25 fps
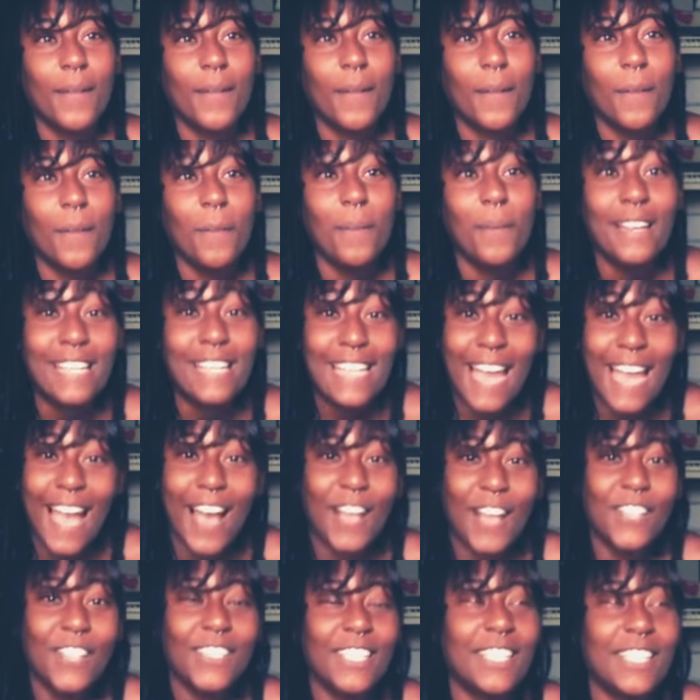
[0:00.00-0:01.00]
But
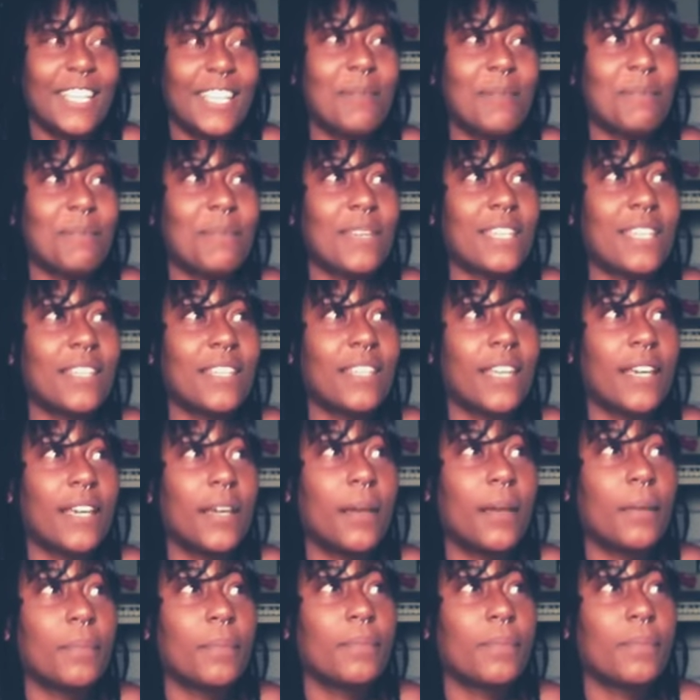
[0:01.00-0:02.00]
now look at me,
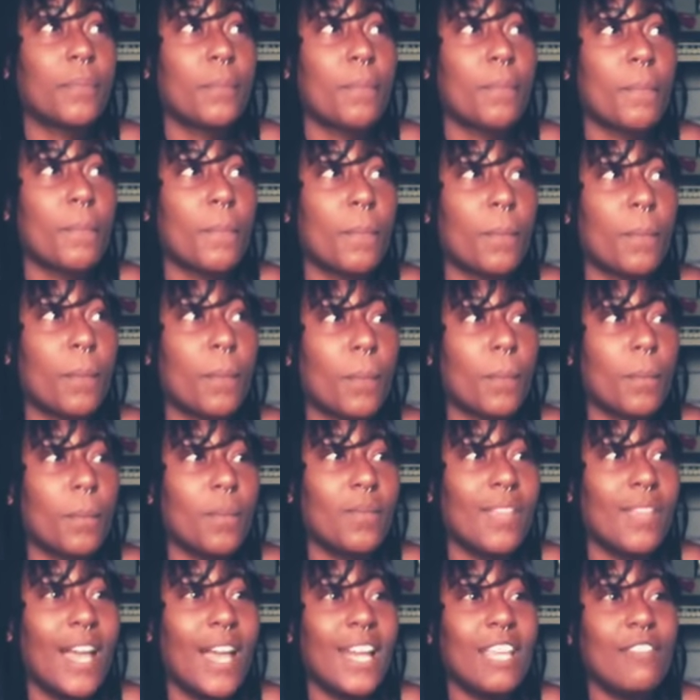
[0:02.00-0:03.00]

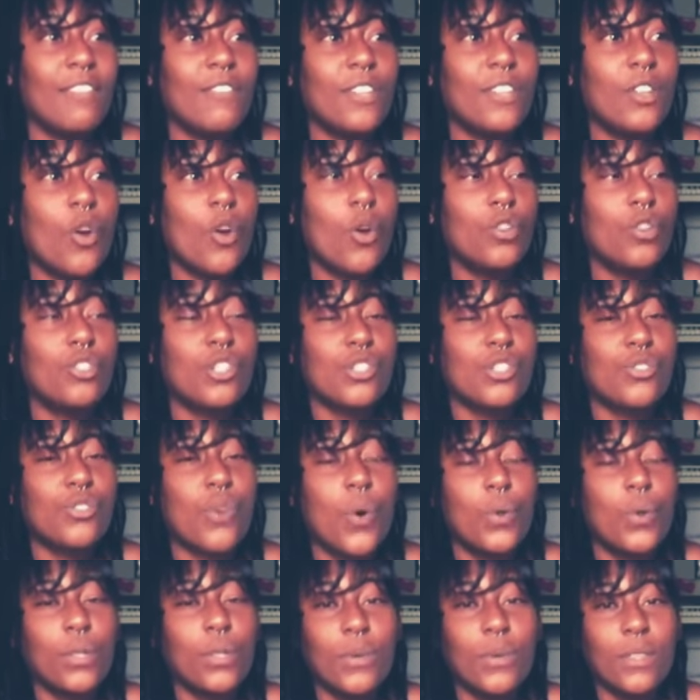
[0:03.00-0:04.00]
not even just
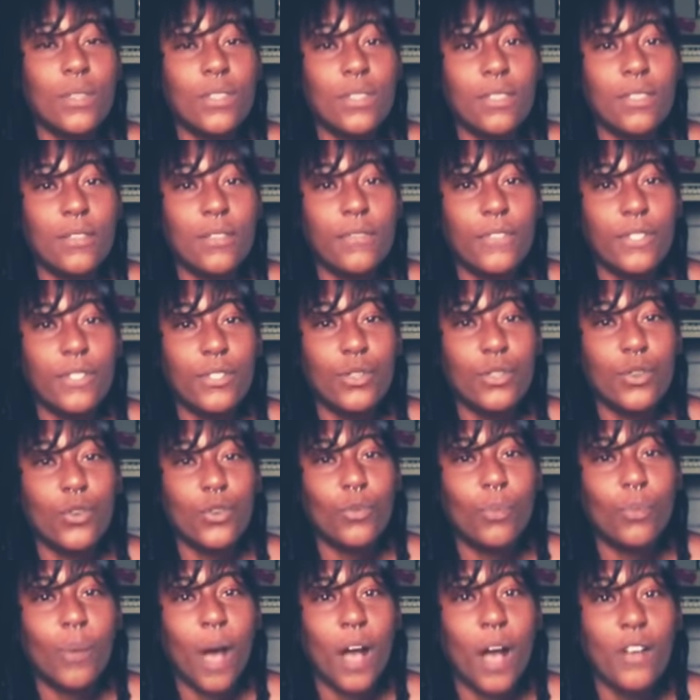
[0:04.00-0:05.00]
only within the physical
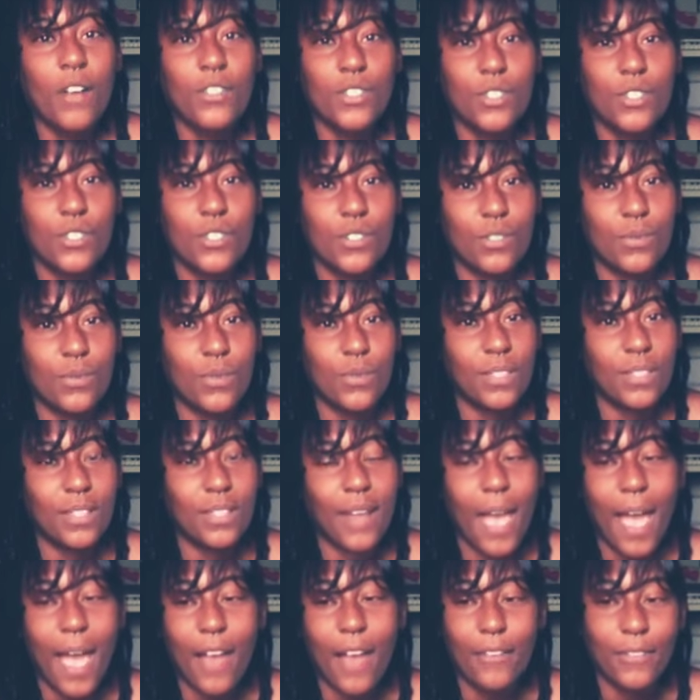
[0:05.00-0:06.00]
postures, just within
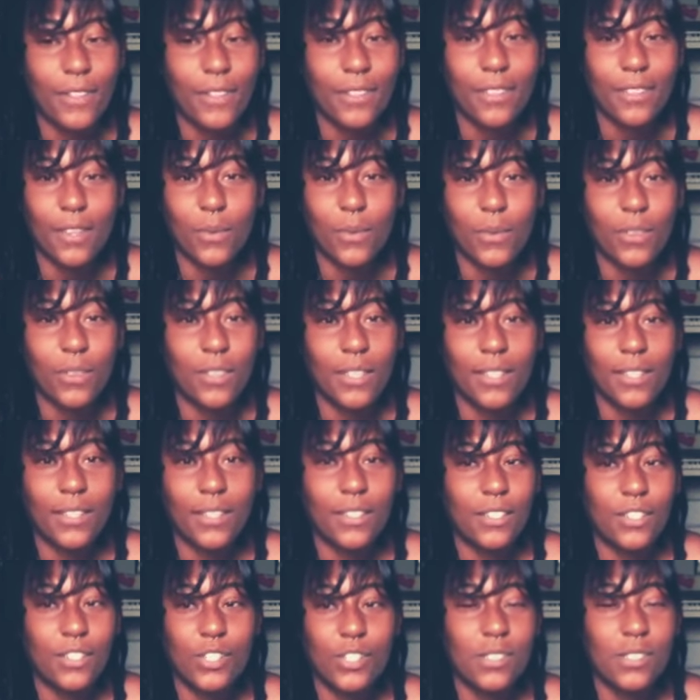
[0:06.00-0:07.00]
everything, within
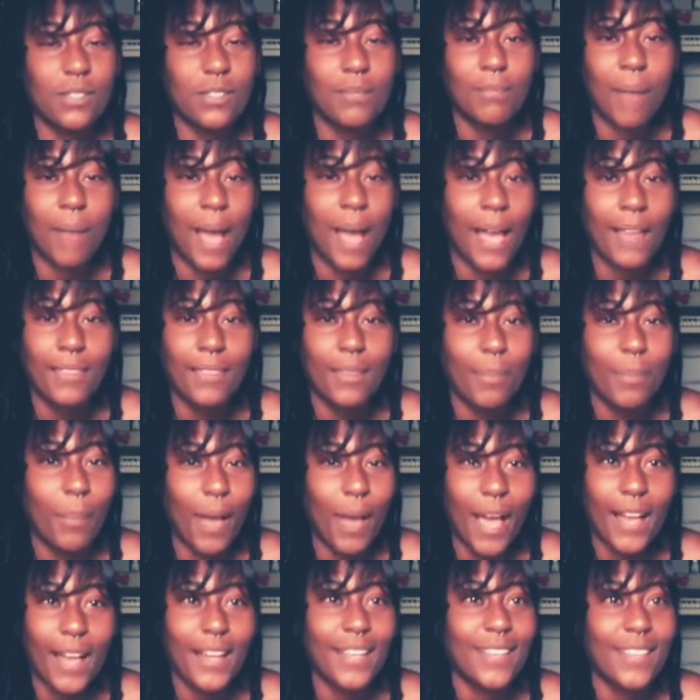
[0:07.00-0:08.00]
just the mind, the
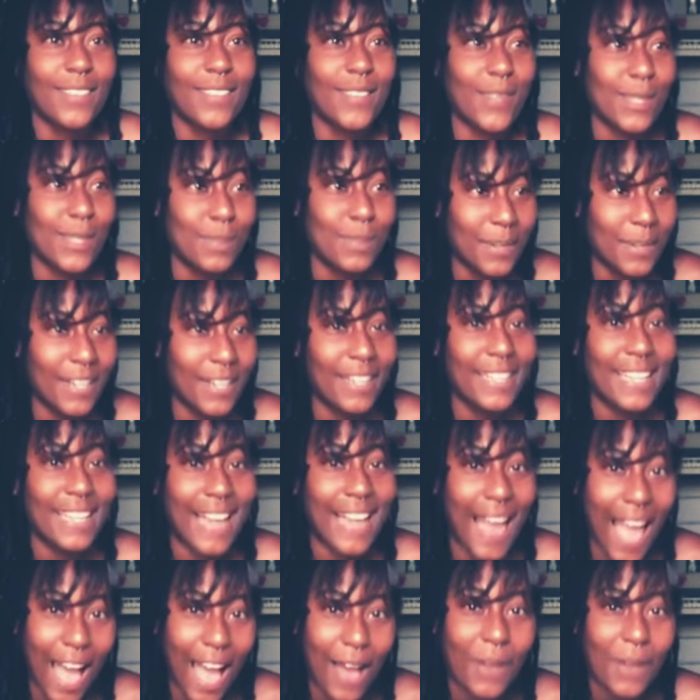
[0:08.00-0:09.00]
body, and the spirit.
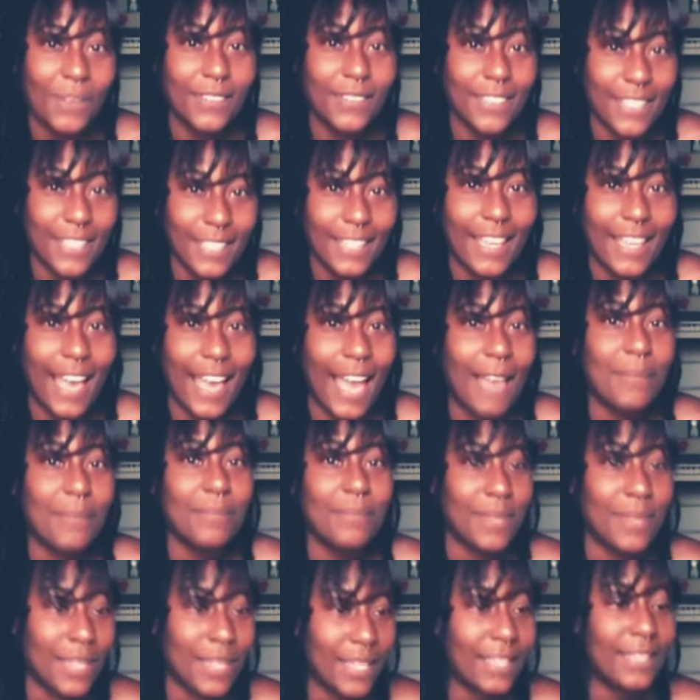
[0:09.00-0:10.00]
Now look at
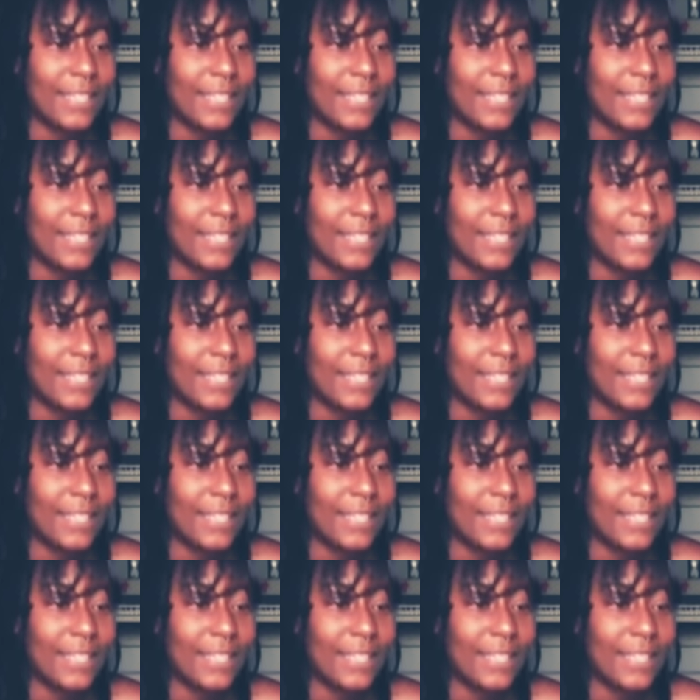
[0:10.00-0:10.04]
me.